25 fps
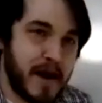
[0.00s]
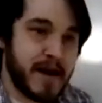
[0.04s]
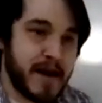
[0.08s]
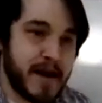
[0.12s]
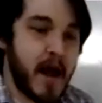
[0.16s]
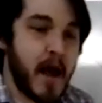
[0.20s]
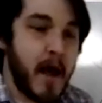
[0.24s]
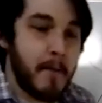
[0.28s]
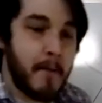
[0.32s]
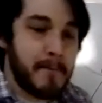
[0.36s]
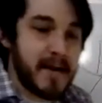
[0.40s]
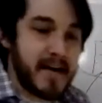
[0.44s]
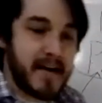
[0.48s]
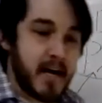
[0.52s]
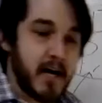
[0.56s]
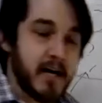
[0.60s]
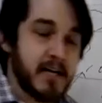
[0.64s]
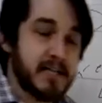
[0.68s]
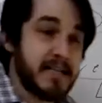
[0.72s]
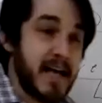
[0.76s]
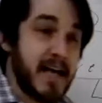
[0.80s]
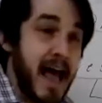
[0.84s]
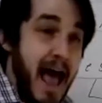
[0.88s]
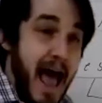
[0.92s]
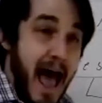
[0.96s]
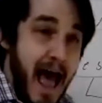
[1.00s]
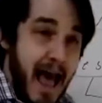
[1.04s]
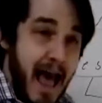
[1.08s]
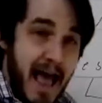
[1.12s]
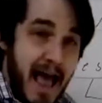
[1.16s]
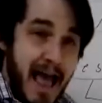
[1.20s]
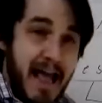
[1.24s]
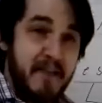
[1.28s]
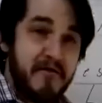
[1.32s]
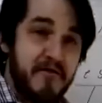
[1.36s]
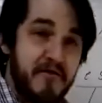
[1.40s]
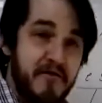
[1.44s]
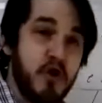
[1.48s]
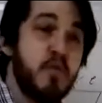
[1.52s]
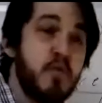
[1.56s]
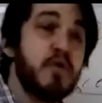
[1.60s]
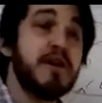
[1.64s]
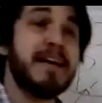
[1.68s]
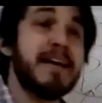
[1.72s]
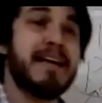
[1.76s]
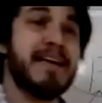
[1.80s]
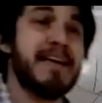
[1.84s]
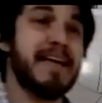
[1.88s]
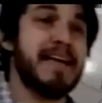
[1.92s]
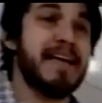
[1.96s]
rate, because if you were
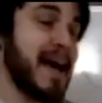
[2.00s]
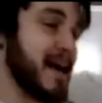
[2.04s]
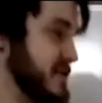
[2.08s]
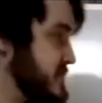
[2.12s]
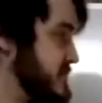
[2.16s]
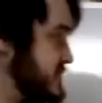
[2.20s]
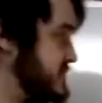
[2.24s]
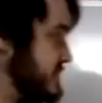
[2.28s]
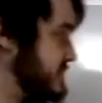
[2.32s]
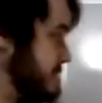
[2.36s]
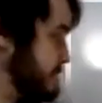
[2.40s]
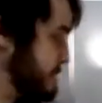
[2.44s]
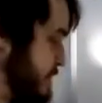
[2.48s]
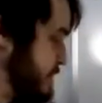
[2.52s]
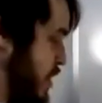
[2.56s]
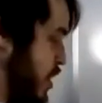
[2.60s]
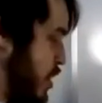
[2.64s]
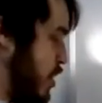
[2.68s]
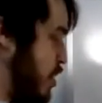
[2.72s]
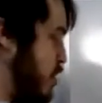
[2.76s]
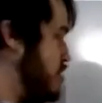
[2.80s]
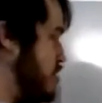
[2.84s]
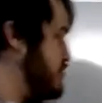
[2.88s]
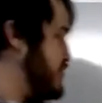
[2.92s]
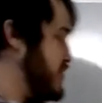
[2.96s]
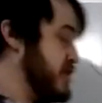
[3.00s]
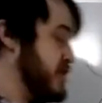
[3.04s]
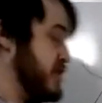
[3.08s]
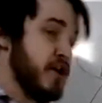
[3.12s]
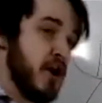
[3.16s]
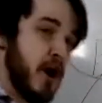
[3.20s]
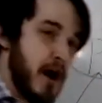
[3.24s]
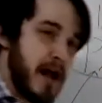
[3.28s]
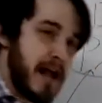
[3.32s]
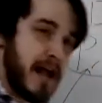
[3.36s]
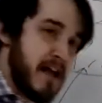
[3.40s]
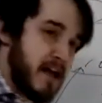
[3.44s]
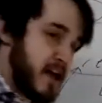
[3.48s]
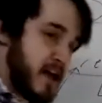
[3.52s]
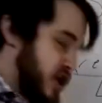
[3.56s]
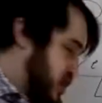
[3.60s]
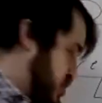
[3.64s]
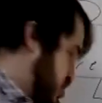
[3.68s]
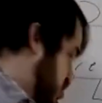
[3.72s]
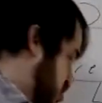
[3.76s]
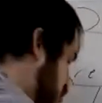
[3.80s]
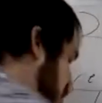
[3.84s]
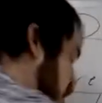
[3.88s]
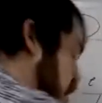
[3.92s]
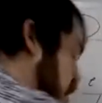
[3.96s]
to guess,
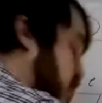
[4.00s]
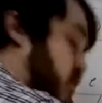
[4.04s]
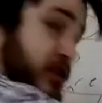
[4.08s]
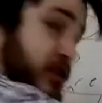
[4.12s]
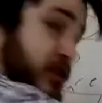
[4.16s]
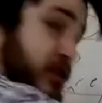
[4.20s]
you are